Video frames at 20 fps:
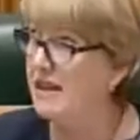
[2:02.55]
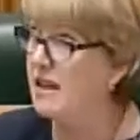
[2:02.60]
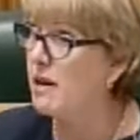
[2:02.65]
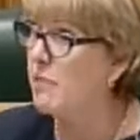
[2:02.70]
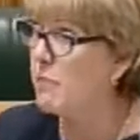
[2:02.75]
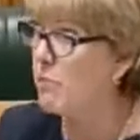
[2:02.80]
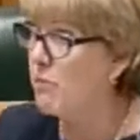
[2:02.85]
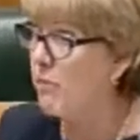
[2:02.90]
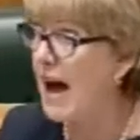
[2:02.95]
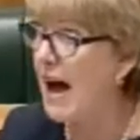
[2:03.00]
And
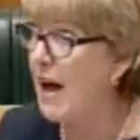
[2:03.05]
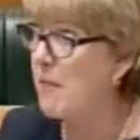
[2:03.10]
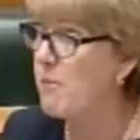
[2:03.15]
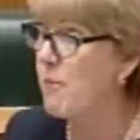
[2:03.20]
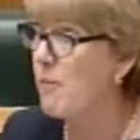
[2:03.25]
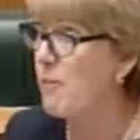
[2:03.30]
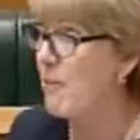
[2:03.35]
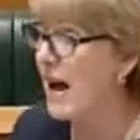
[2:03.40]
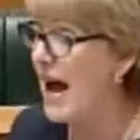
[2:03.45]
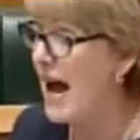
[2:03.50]
the um,
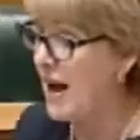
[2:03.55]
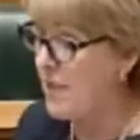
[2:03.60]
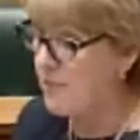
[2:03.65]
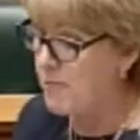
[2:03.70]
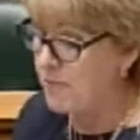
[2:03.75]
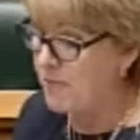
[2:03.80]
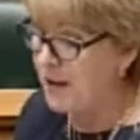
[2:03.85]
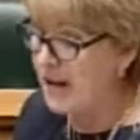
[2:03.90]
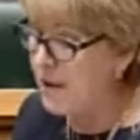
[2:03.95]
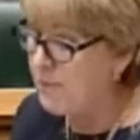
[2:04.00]

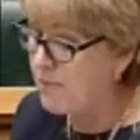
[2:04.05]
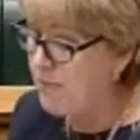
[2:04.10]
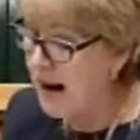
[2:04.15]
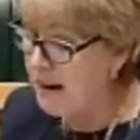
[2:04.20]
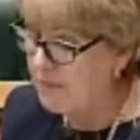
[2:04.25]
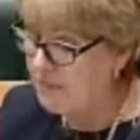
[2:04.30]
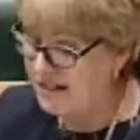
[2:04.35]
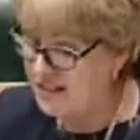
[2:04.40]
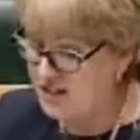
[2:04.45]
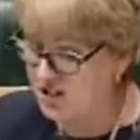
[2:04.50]
um, better
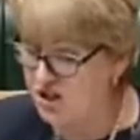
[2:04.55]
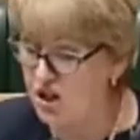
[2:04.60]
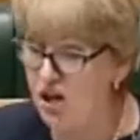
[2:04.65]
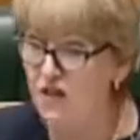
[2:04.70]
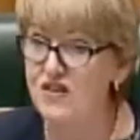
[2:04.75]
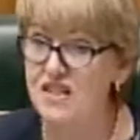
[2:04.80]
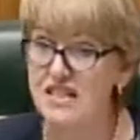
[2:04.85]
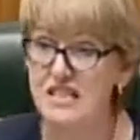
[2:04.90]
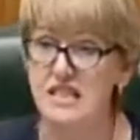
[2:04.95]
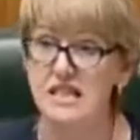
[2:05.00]
public
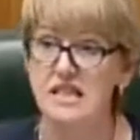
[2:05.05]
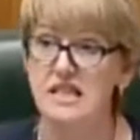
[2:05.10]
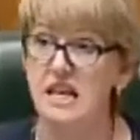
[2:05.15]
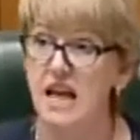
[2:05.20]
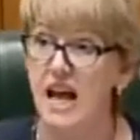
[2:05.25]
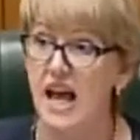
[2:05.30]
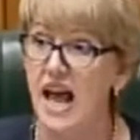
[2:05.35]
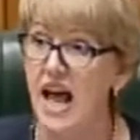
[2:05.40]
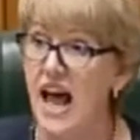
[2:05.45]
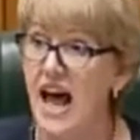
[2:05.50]
services
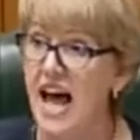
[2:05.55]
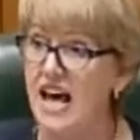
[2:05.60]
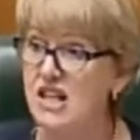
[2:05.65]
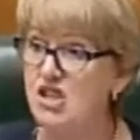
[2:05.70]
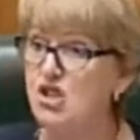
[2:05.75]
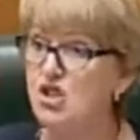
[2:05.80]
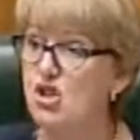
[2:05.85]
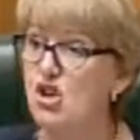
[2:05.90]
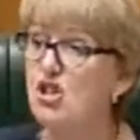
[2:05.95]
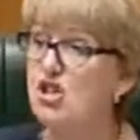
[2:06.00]
are
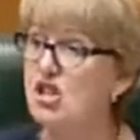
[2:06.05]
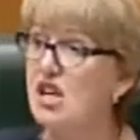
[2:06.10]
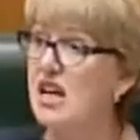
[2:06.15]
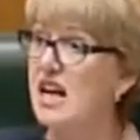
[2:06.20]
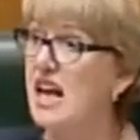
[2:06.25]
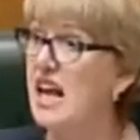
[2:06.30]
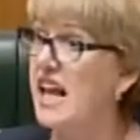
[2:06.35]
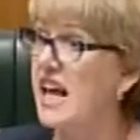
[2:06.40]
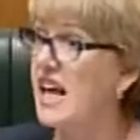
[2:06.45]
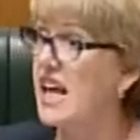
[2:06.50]

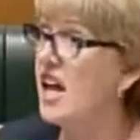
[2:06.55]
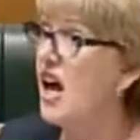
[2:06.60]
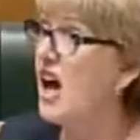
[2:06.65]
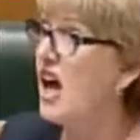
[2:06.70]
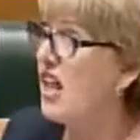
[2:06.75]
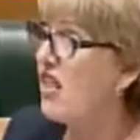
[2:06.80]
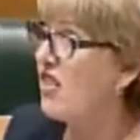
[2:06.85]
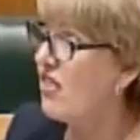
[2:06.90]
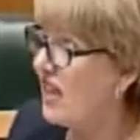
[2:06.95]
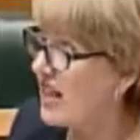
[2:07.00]
certainly
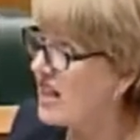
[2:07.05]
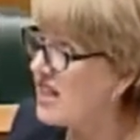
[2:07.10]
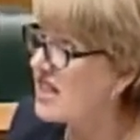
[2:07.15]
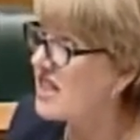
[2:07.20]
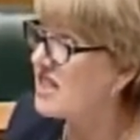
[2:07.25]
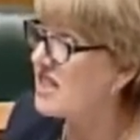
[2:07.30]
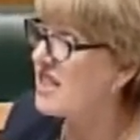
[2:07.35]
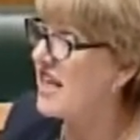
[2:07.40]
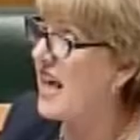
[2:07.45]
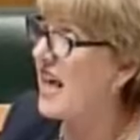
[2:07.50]

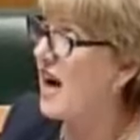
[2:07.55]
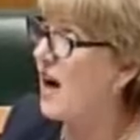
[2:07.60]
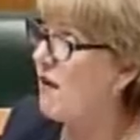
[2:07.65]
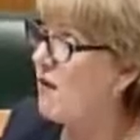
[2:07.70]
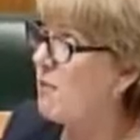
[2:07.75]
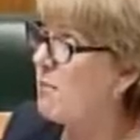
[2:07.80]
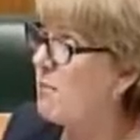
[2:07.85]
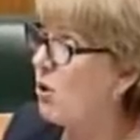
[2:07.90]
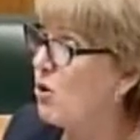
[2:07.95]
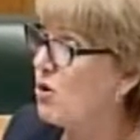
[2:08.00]
things that
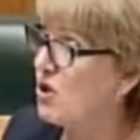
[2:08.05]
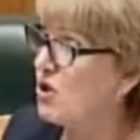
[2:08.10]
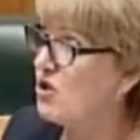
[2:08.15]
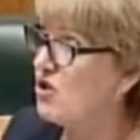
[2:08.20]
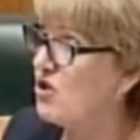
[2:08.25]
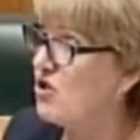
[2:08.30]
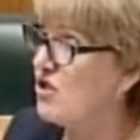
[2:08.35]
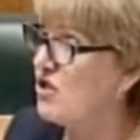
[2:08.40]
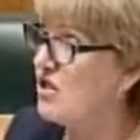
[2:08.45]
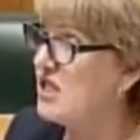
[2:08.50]
are important
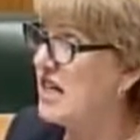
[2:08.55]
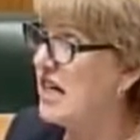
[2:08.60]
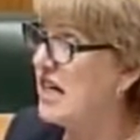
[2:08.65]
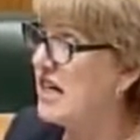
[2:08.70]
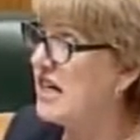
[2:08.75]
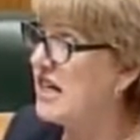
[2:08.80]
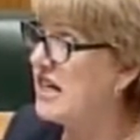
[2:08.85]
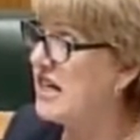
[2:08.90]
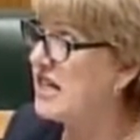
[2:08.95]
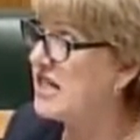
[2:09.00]
to New
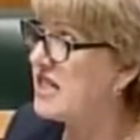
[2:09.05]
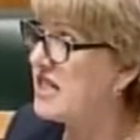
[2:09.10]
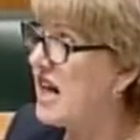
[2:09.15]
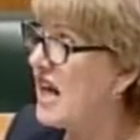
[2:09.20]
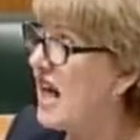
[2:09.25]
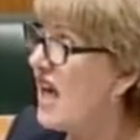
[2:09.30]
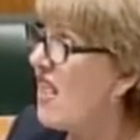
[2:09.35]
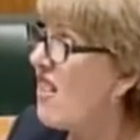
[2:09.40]
Zealanders.